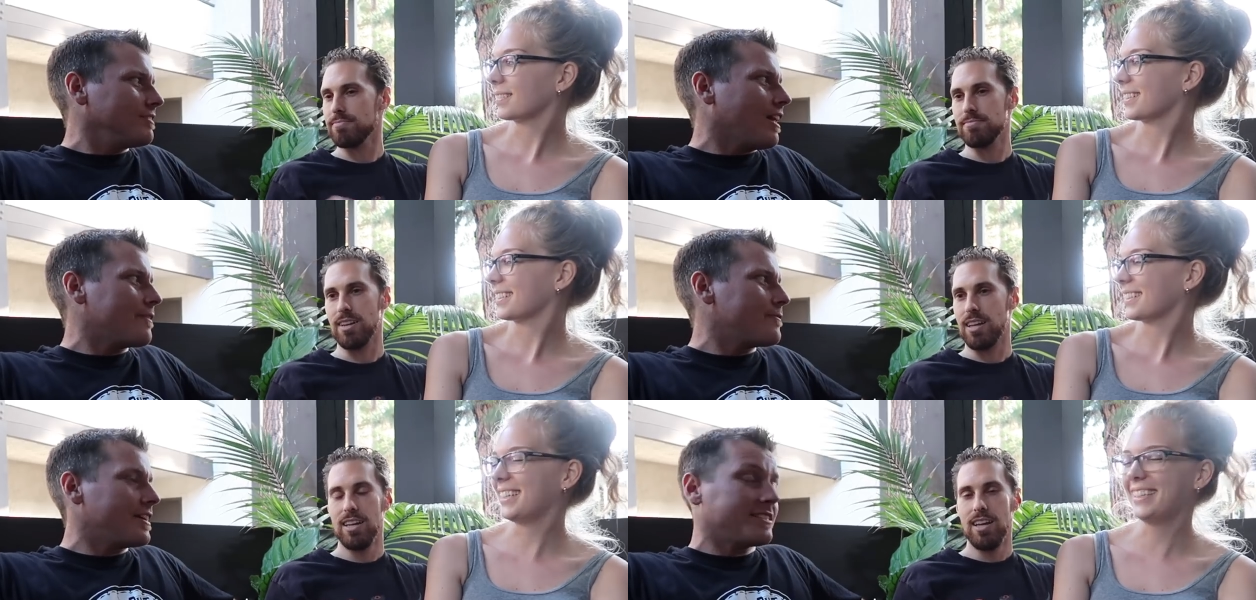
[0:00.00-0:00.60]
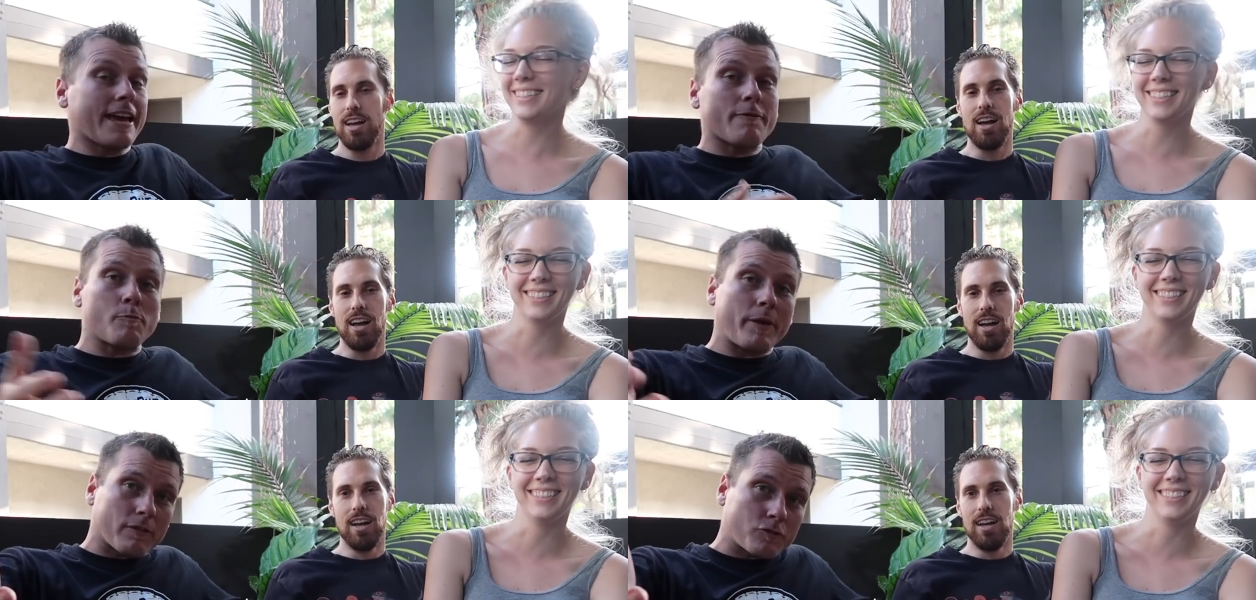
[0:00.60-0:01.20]
Speaker 1: life things. They have a
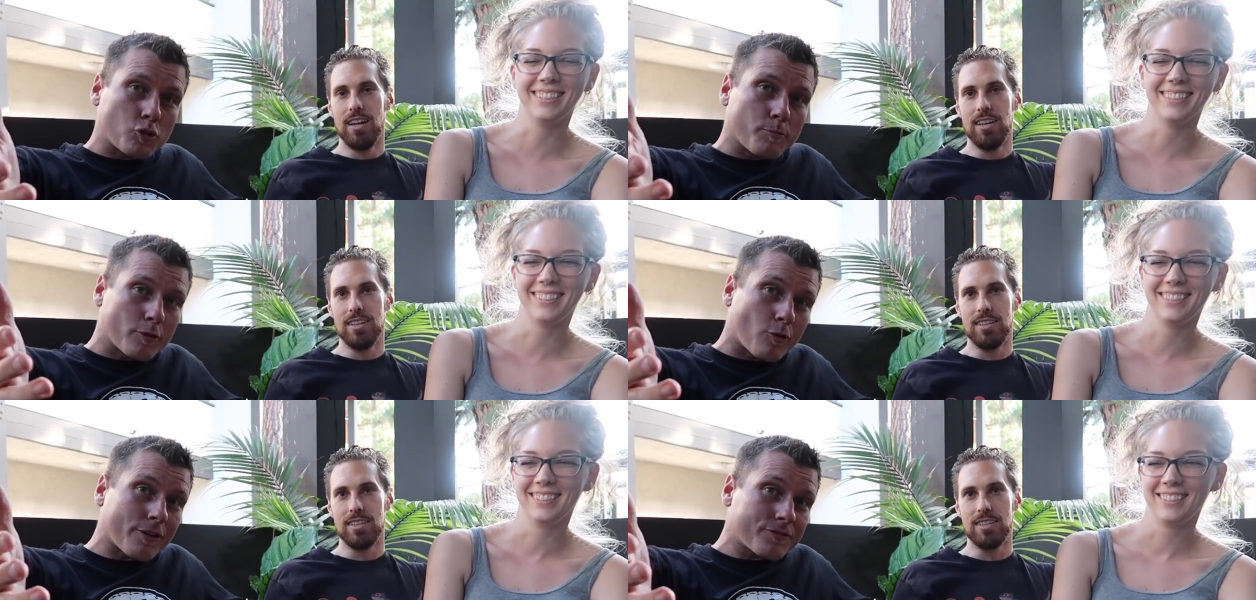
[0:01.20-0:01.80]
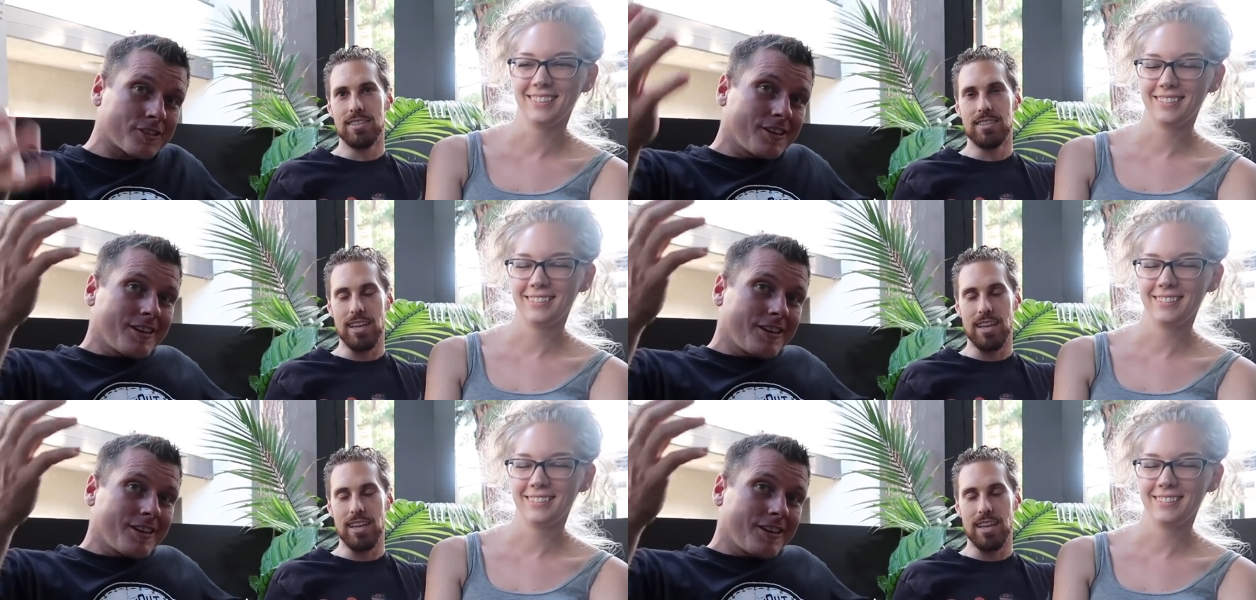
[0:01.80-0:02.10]
pair of super dwarfs.